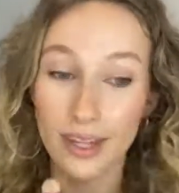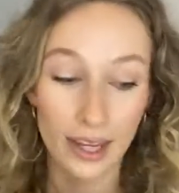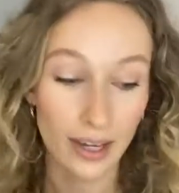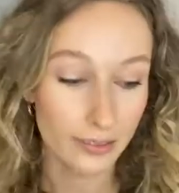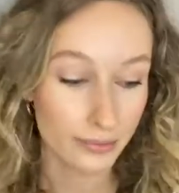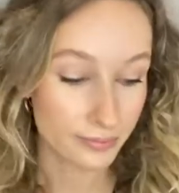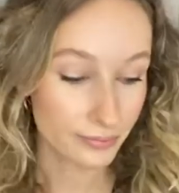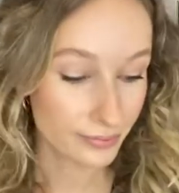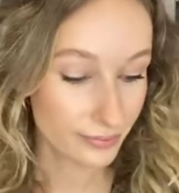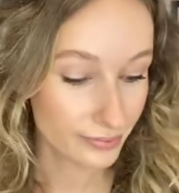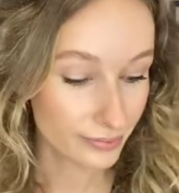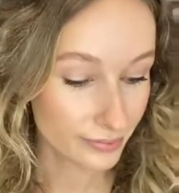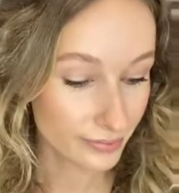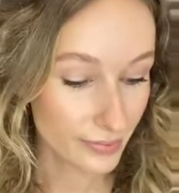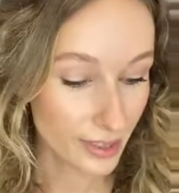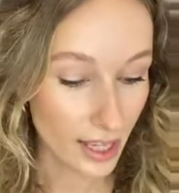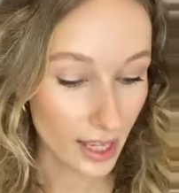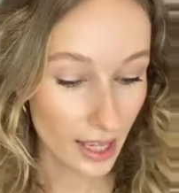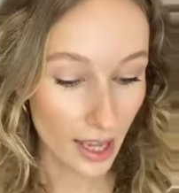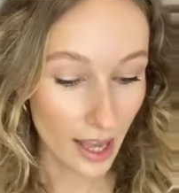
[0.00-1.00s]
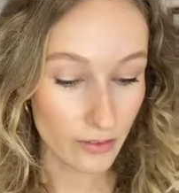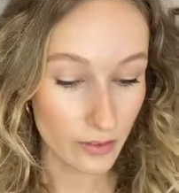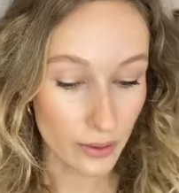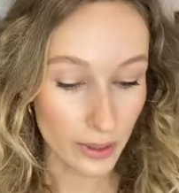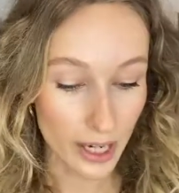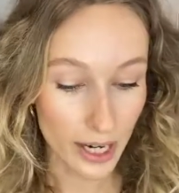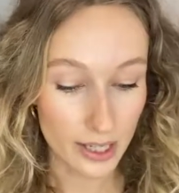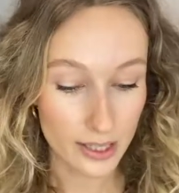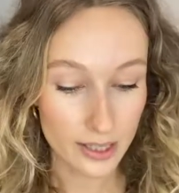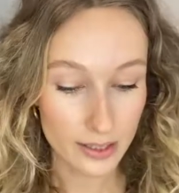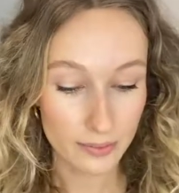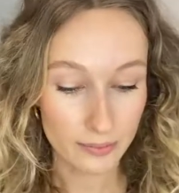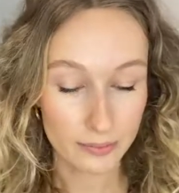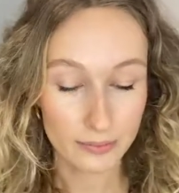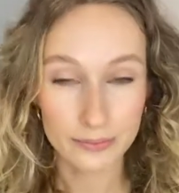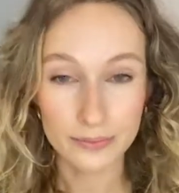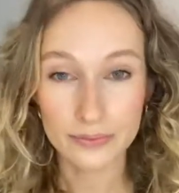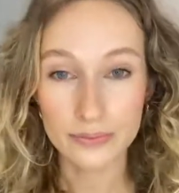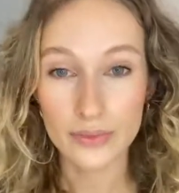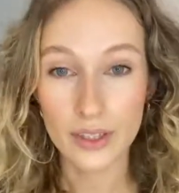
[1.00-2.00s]
Yeah, everyone has.
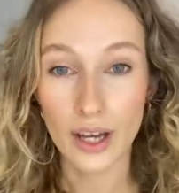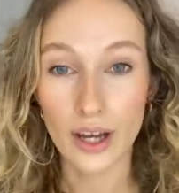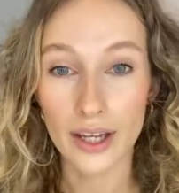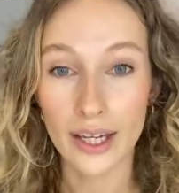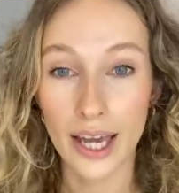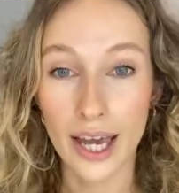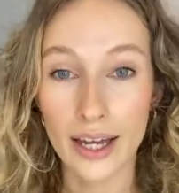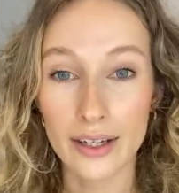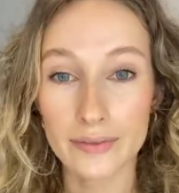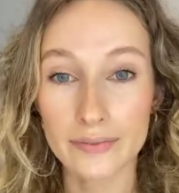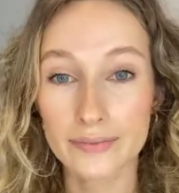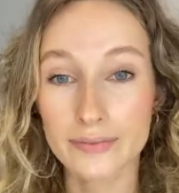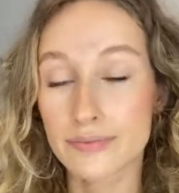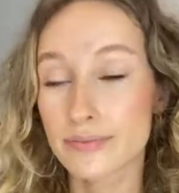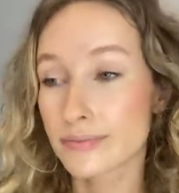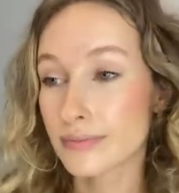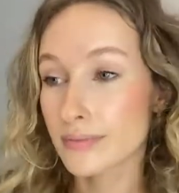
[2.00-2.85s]
Okay,